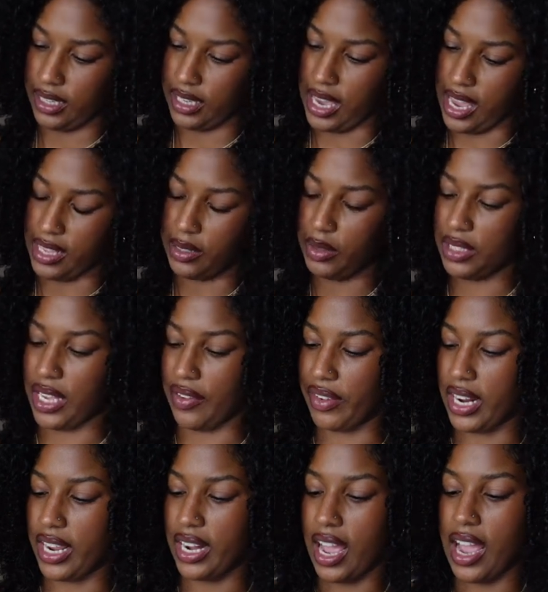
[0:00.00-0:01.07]
Yeah, this was
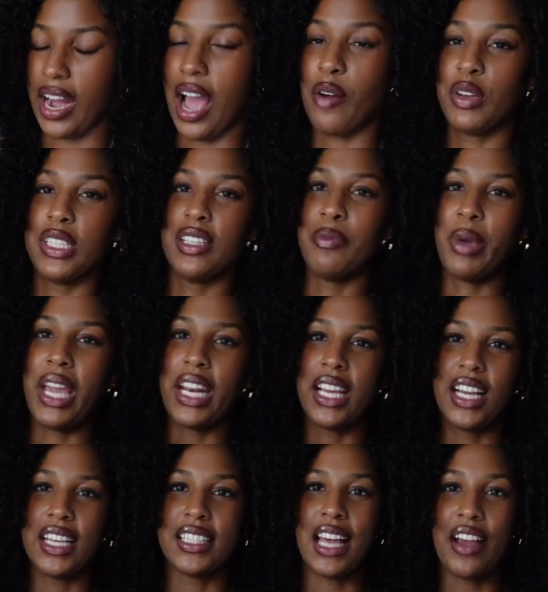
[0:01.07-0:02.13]
$7.99. I was debating
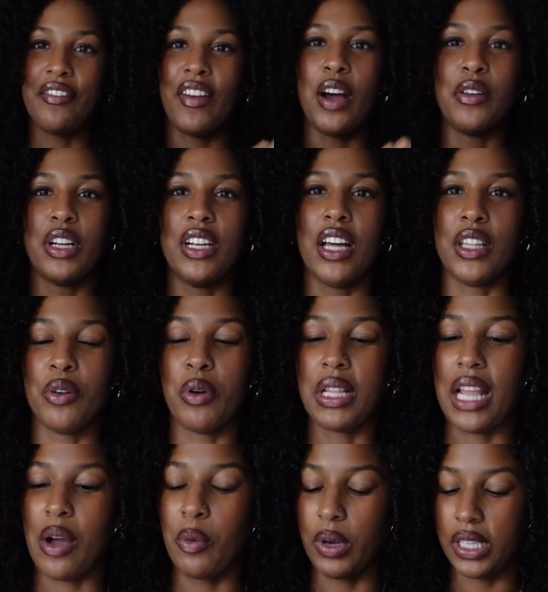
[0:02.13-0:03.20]
because I found another one
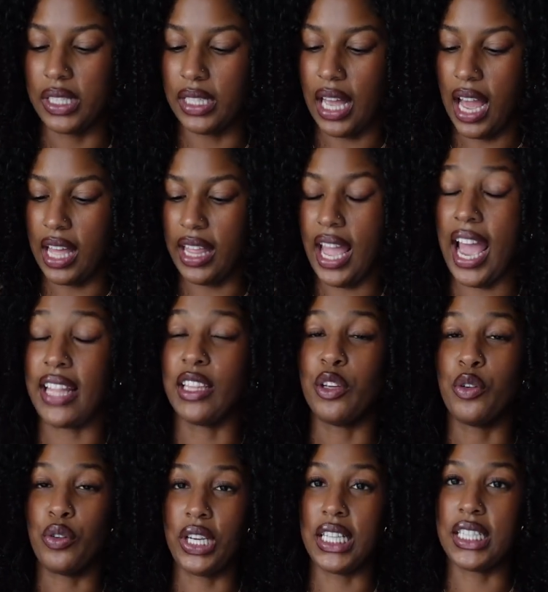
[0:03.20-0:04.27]
that was had the
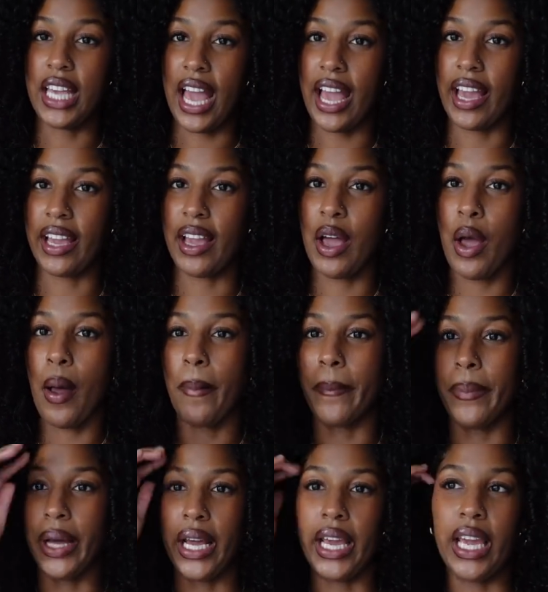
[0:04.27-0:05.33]
green tag,
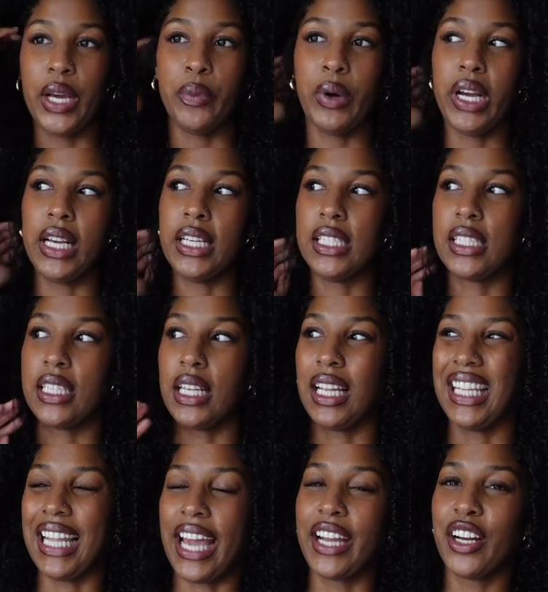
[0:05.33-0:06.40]
but it was
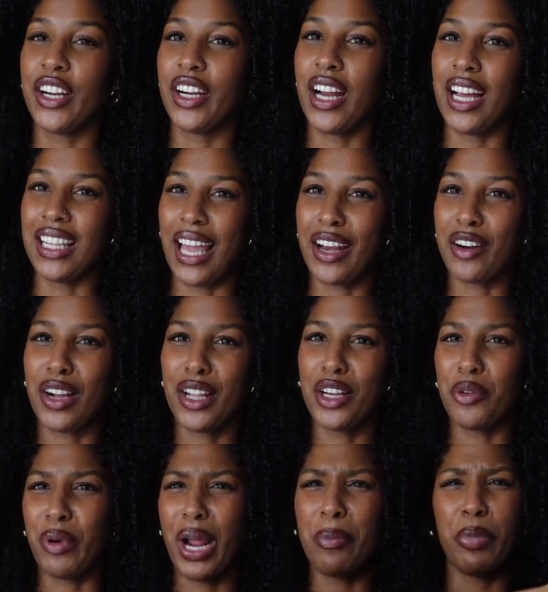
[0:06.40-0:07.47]
lighter, a lighter color.
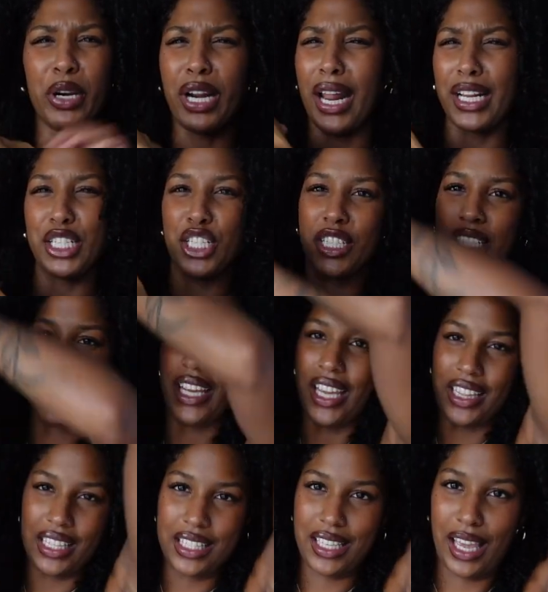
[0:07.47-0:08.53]
And when I put it on, it just didn't
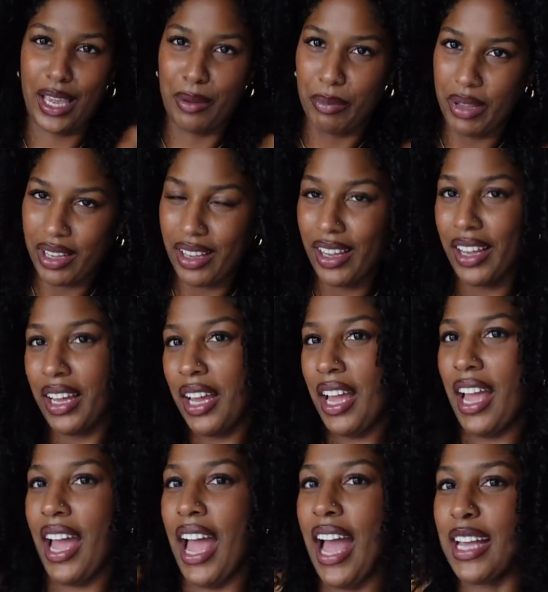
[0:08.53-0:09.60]
hit the same
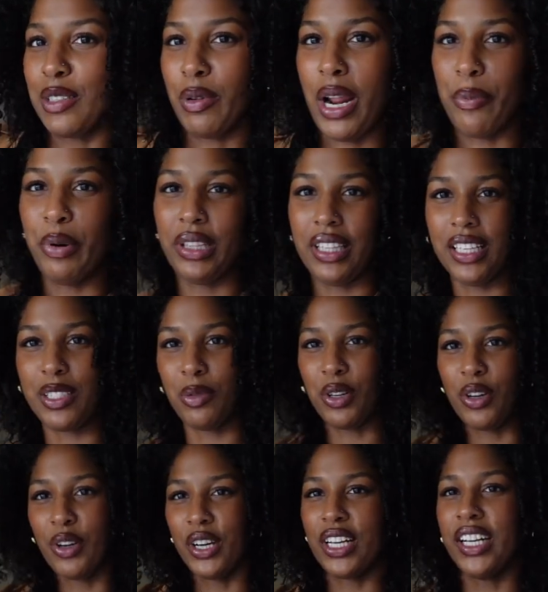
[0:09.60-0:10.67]
as when I put this one
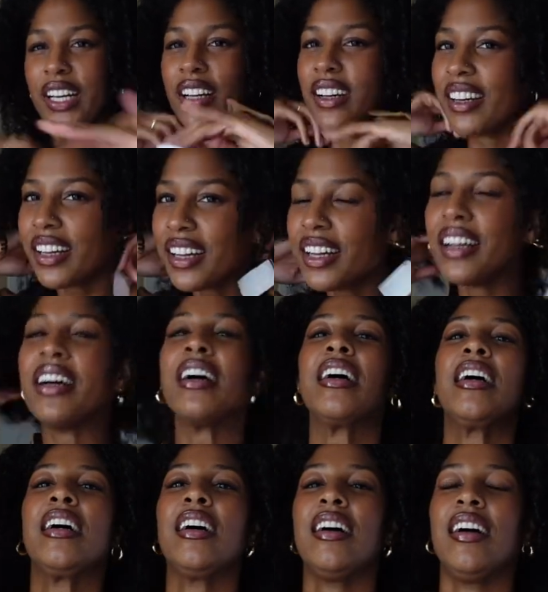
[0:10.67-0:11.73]
on.
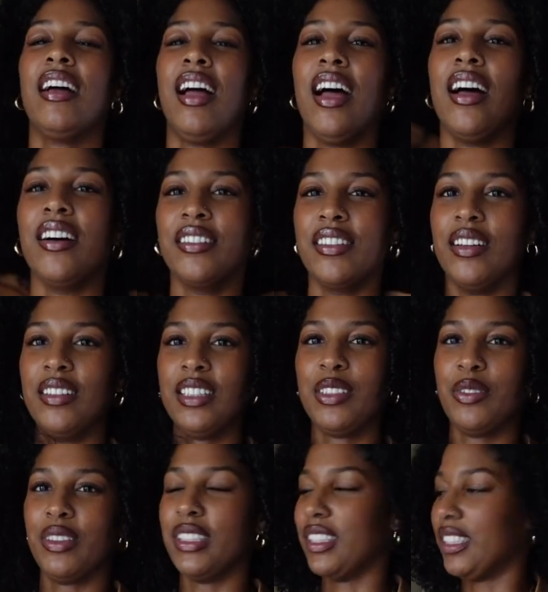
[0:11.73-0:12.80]
I don't know, this one